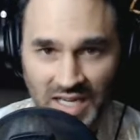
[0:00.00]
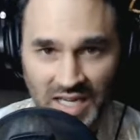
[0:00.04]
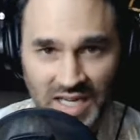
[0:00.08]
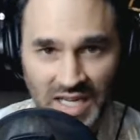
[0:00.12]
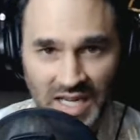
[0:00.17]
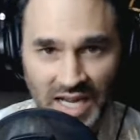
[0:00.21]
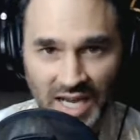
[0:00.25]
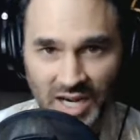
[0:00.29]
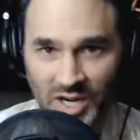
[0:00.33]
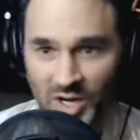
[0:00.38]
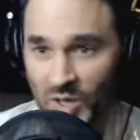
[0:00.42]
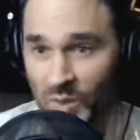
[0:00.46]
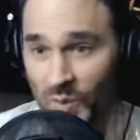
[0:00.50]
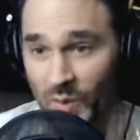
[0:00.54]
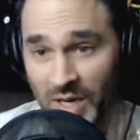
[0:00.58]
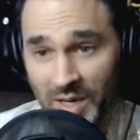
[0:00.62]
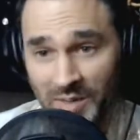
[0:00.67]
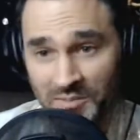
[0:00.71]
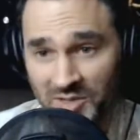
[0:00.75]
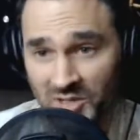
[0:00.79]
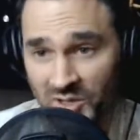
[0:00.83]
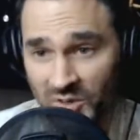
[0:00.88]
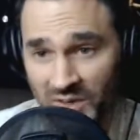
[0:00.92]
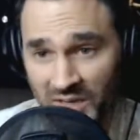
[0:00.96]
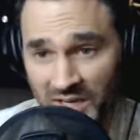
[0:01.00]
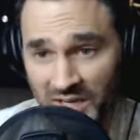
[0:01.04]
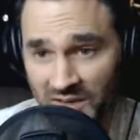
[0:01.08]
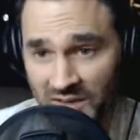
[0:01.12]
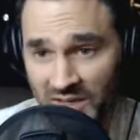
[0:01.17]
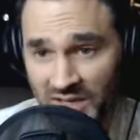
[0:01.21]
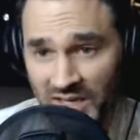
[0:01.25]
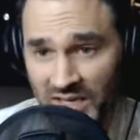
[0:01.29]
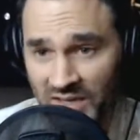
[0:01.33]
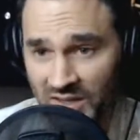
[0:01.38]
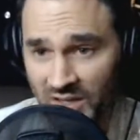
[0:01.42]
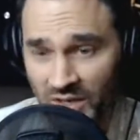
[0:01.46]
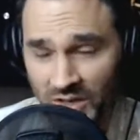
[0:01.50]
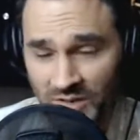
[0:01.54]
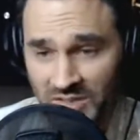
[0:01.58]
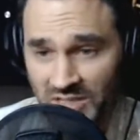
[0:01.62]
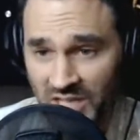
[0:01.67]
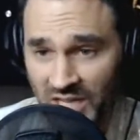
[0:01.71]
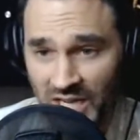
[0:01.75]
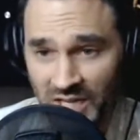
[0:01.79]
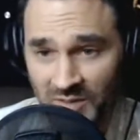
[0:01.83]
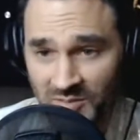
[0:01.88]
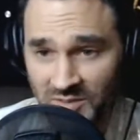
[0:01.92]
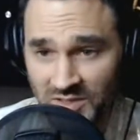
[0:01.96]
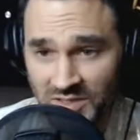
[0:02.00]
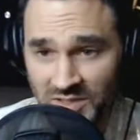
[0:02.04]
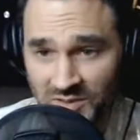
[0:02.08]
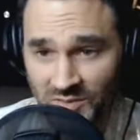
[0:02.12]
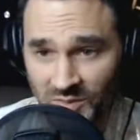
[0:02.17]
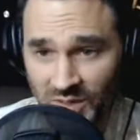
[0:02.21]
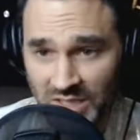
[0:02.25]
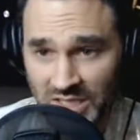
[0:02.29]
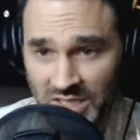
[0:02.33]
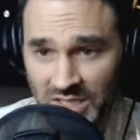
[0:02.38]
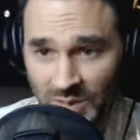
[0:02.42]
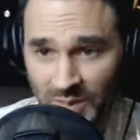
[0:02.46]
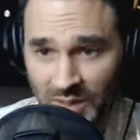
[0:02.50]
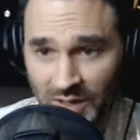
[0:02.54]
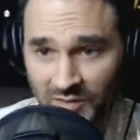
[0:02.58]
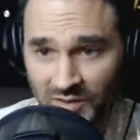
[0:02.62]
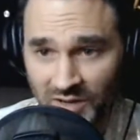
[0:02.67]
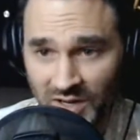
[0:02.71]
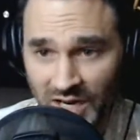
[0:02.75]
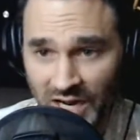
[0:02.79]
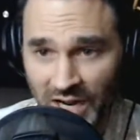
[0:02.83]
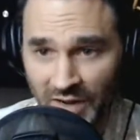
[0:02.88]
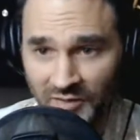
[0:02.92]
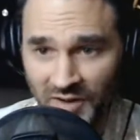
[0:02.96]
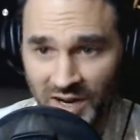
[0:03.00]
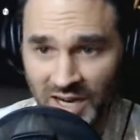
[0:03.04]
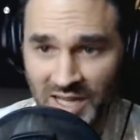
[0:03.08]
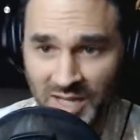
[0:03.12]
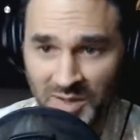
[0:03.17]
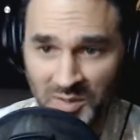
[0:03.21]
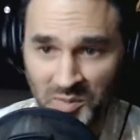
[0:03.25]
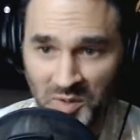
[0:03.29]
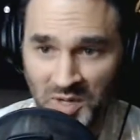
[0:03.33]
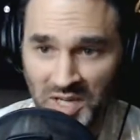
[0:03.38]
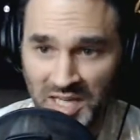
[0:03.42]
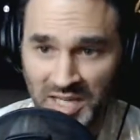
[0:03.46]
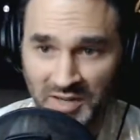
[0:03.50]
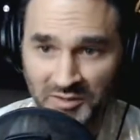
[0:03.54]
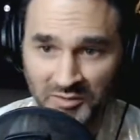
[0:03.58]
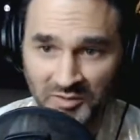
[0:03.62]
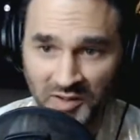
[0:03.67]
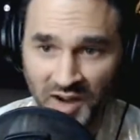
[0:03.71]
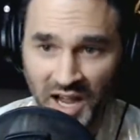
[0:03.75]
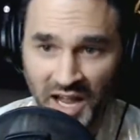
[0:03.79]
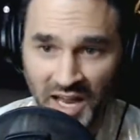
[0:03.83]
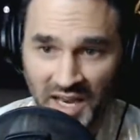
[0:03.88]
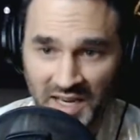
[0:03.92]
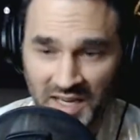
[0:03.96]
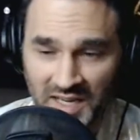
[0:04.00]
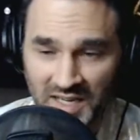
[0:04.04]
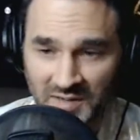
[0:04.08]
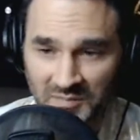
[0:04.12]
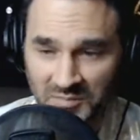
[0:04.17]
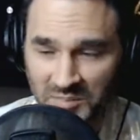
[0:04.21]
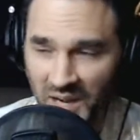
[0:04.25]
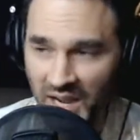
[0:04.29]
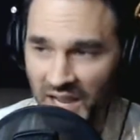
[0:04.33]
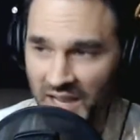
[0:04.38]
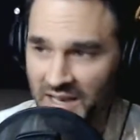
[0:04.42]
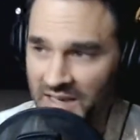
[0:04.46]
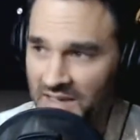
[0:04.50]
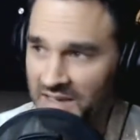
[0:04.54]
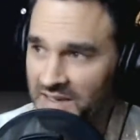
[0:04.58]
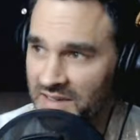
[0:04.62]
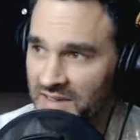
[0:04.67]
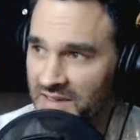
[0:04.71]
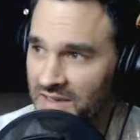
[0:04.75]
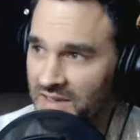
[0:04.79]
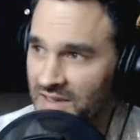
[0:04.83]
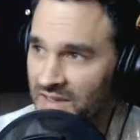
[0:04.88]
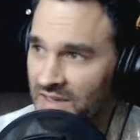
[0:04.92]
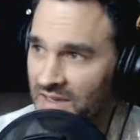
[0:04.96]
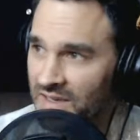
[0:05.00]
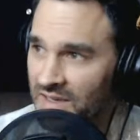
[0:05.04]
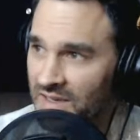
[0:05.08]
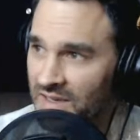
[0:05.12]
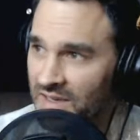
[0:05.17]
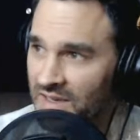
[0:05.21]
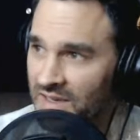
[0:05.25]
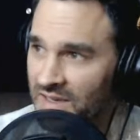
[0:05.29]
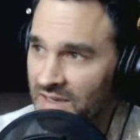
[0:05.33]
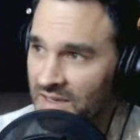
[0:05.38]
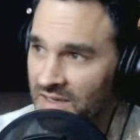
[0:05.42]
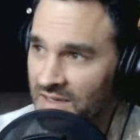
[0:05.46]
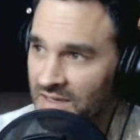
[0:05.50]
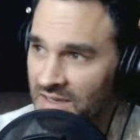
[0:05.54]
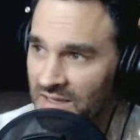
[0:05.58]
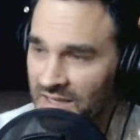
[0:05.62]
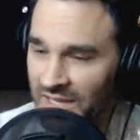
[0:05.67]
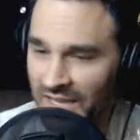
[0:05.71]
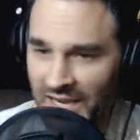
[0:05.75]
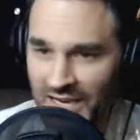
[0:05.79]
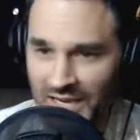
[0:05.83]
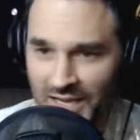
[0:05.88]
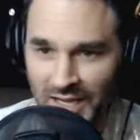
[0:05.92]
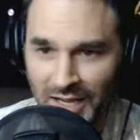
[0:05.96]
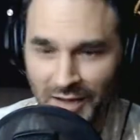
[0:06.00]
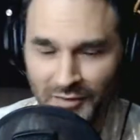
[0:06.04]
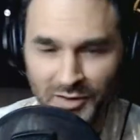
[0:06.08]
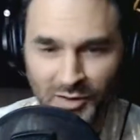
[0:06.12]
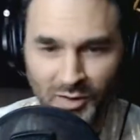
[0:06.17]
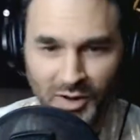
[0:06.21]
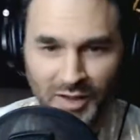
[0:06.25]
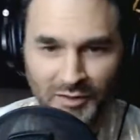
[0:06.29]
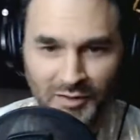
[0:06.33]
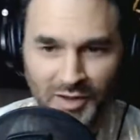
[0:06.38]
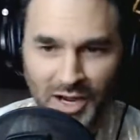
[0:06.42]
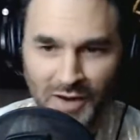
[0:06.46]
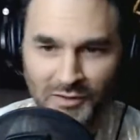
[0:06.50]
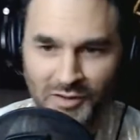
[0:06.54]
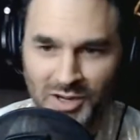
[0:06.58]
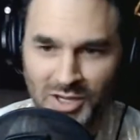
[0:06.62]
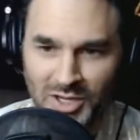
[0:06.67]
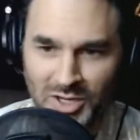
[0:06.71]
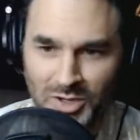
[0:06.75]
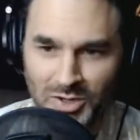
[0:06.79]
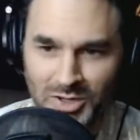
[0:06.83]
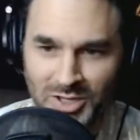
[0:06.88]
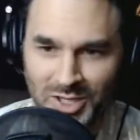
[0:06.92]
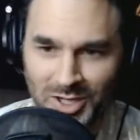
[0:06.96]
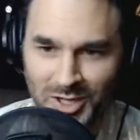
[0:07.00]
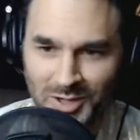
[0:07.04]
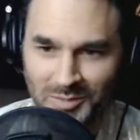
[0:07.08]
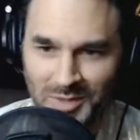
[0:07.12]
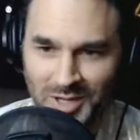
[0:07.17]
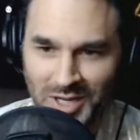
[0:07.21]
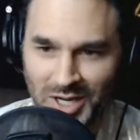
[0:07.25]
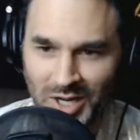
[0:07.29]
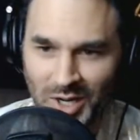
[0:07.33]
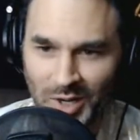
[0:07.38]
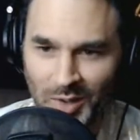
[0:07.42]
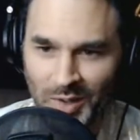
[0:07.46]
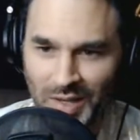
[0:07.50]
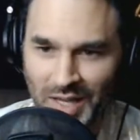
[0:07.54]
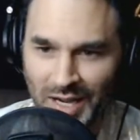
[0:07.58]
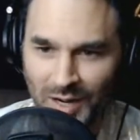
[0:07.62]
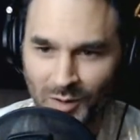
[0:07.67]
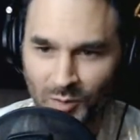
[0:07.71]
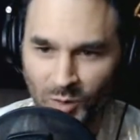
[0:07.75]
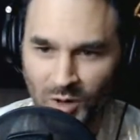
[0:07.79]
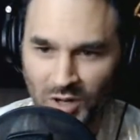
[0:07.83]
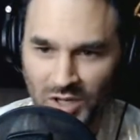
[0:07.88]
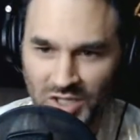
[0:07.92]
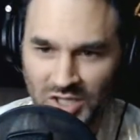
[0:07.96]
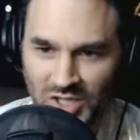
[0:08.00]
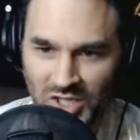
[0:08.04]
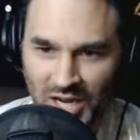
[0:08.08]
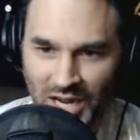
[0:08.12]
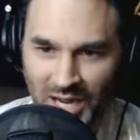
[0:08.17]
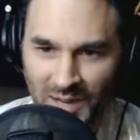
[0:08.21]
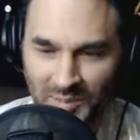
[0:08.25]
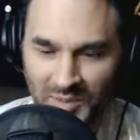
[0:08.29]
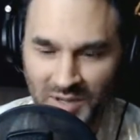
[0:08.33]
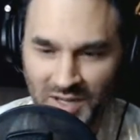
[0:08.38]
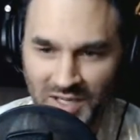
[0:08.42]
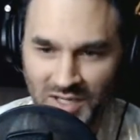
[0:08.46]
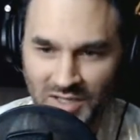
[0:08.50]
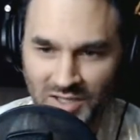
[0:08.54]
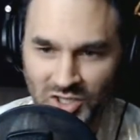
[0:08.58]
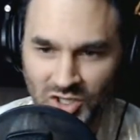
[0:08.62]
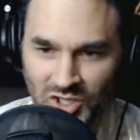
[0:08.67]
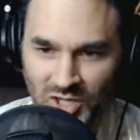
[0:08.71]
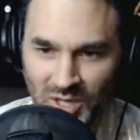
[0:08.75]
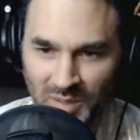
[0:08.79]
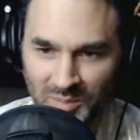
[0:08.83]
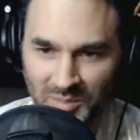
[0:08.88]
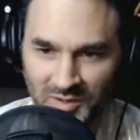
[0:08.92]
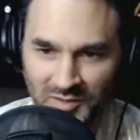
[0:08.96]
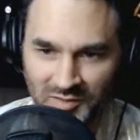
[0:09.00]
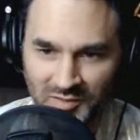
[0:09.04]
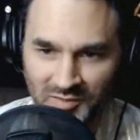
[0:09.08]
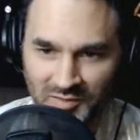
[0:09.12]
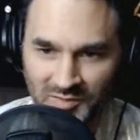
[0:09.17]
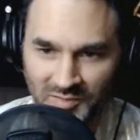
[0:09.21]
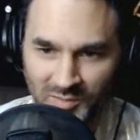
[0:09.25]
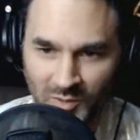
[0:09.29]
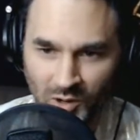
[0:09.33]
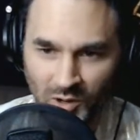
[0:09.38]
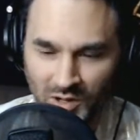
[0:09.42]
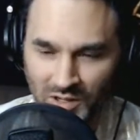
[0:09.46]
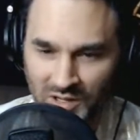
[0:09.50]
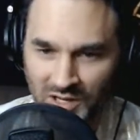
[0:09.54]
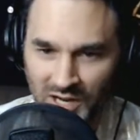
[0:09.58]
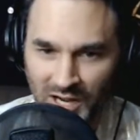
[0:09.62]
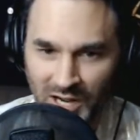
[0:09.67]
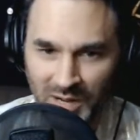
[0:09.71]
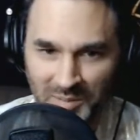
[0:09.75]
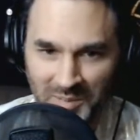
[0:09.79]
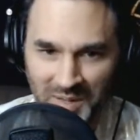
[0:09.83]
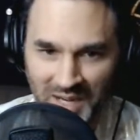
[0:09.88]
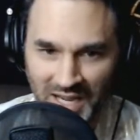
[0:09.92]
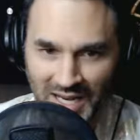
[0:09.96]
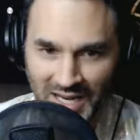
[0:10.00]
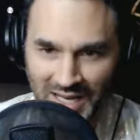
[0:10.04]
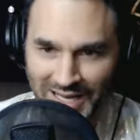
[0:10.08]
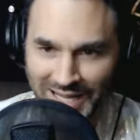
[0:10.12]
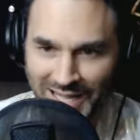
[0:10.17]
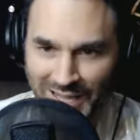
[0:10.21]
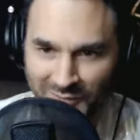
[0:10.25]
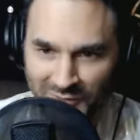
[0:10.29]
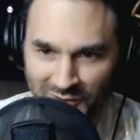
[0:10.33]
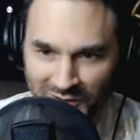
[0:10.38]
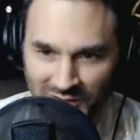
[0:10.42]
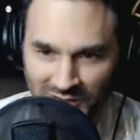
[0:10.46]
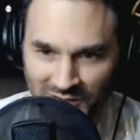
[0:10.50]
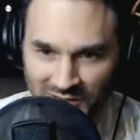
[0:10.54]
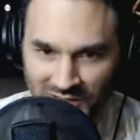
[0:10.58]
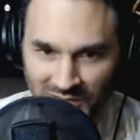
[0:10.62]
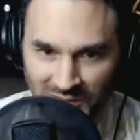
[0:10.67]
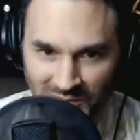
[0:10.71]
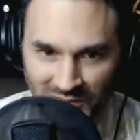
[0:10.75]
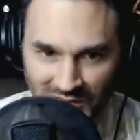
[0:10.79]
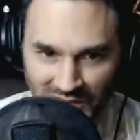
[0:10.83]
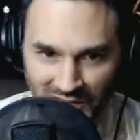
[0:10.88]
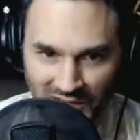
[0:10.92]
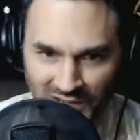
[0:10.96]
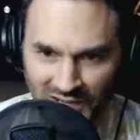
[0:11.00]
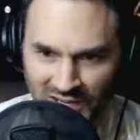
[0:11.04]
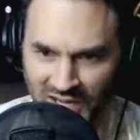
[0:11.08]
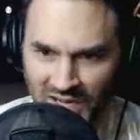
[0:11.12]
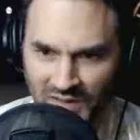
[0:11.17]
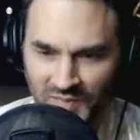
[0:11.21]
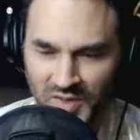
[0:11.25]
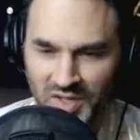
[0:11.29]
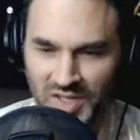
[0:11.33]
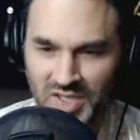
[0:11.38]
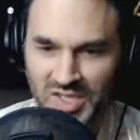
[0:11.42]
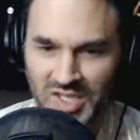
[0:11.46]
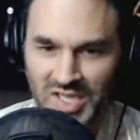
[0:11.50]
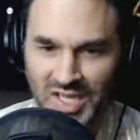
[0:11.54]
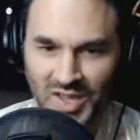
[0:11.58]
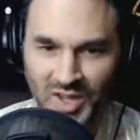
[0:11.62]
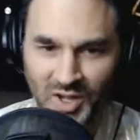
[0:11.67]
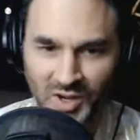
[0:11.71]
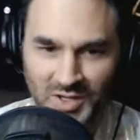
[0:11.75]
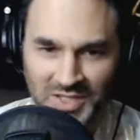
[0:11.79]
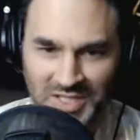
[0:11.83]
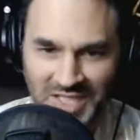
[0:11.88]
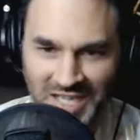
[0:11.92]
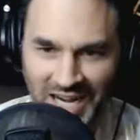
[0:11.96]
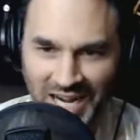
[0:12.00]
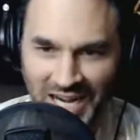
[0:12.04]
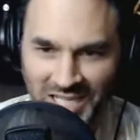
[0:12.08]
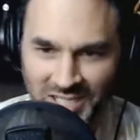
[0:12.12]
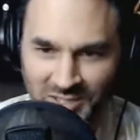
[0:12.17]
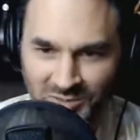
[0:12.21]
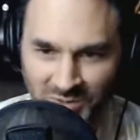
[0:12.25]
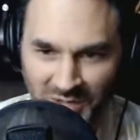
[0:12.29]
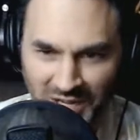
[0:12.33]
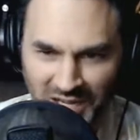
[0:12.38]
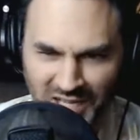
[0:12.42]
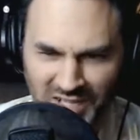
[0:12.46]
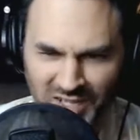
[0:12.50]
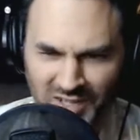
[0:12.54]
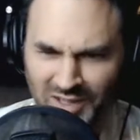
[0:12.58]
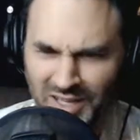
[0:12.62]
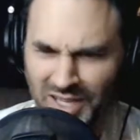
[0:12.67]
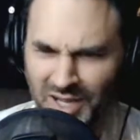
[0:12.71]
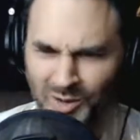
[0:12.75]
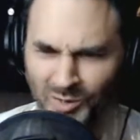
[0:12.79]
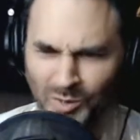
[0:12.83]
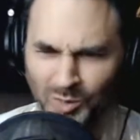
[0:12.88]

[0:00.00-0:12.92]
I don't know what I'm doing in those games whatsoever. I find them really fun, but like if you ever YouTube, like World Championship of Mortal Kombat 11 or something, you see those guys play and you're like,